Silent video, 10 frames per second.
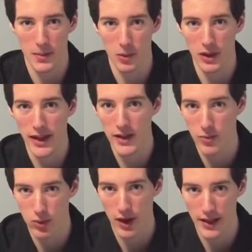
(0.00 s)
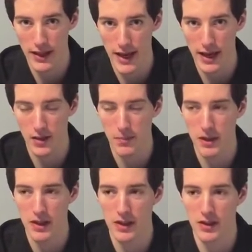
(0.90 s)
I'm glad you brought that up
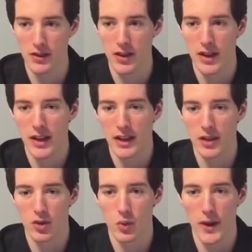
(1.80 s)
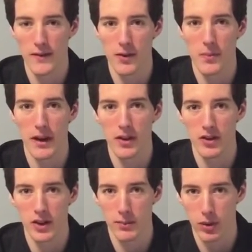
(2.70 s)
because it's great for
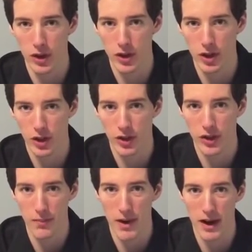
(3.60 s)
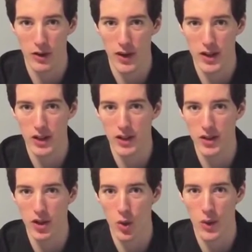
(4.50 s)
balancing blood sugar in moderation.
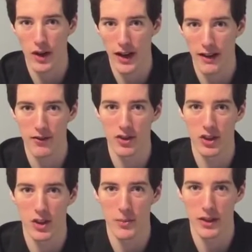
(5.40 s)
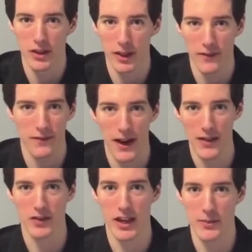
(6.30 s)
You don't want to have cinnamon like
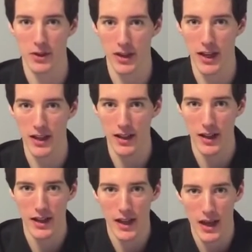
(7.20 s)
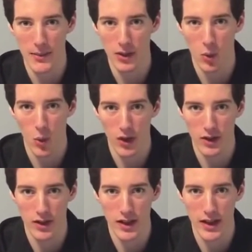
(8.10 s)
5 times a day. I mean,
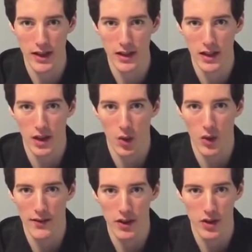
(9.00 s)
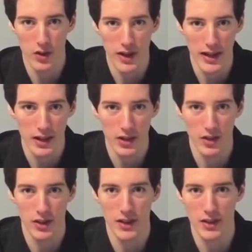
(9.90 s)
once a day or every other day
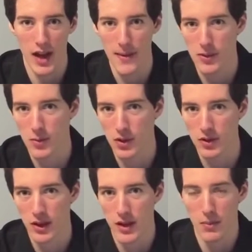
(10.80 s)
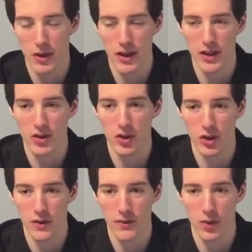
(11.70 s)
is optimal, but it is
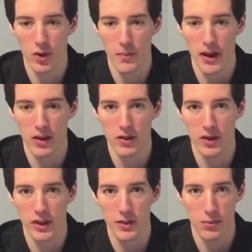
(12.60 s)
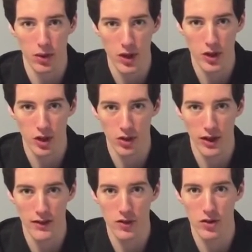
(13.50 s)
good for balancing blood sugar
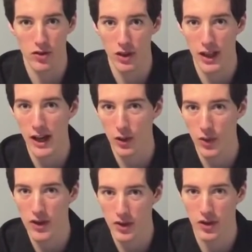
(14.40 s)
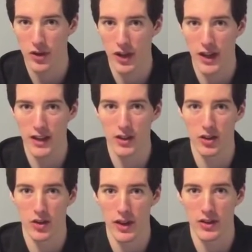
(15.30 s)
levels. There's a lot of research on it,
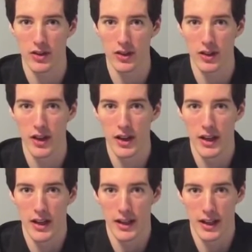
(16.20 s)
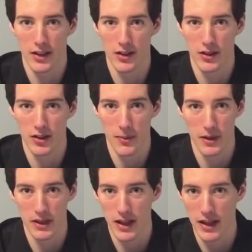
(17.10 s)
so that's
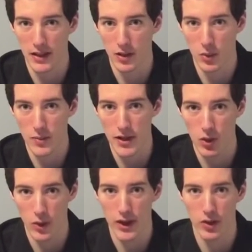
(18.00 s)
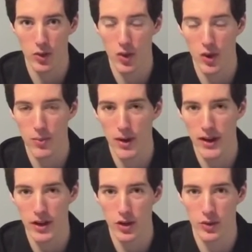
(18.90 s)
something that would be great to incorporate
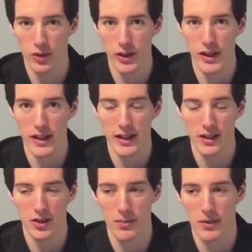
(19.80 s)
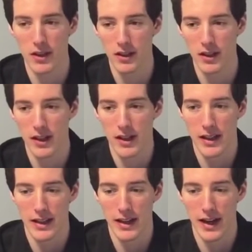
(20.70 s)
into your routine. And something
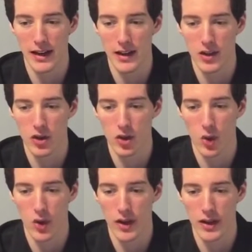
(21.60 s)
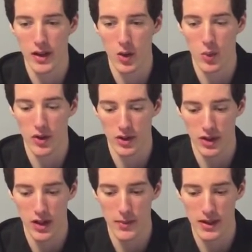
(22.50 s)
that I enjoy with
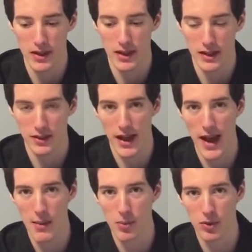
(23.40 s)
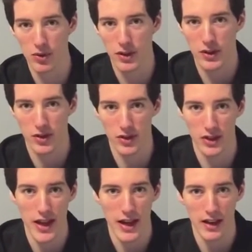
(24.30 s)
cinnamon is apples as a
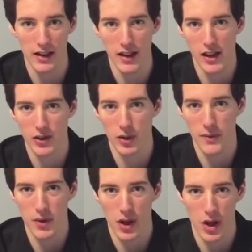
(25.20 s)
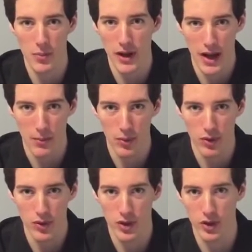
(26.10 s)
snack. So if you cut up an apple,
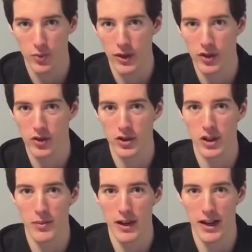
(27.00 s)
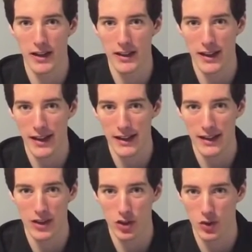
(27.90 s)
you can sprinkle cinnamon on it, and
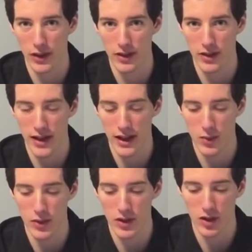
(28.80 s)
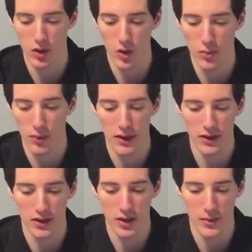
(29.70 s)
that's a great snack where you can incorporate
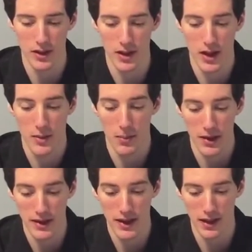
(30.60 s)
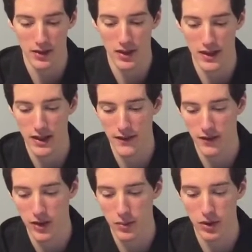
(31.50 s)
cinnamon. But yes, I
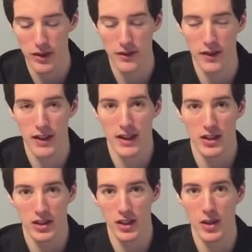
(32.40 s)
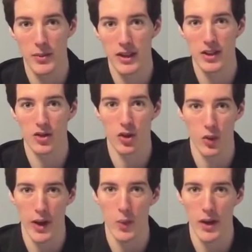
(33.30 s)
definitely believe cinnamon is a
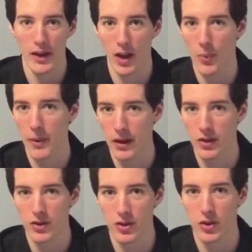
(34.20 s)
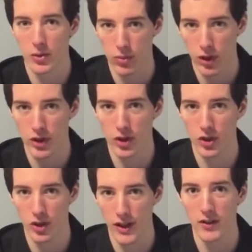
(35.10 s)
great way to help balance your blood
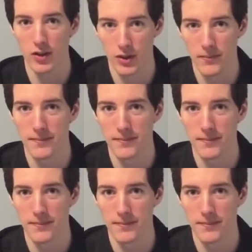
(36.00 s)
sugar levels.